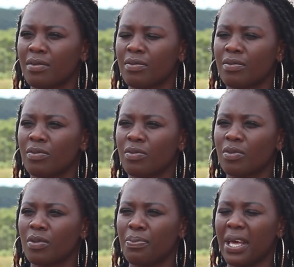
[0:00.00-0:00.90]
tons
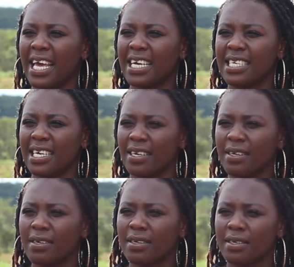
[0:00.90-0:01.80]
per
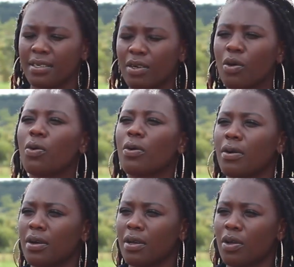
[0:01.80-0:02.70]
hectare in some
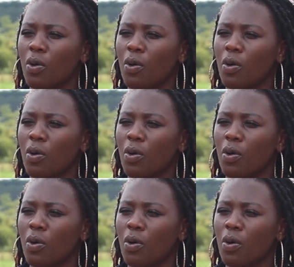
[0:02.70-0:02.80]
cases.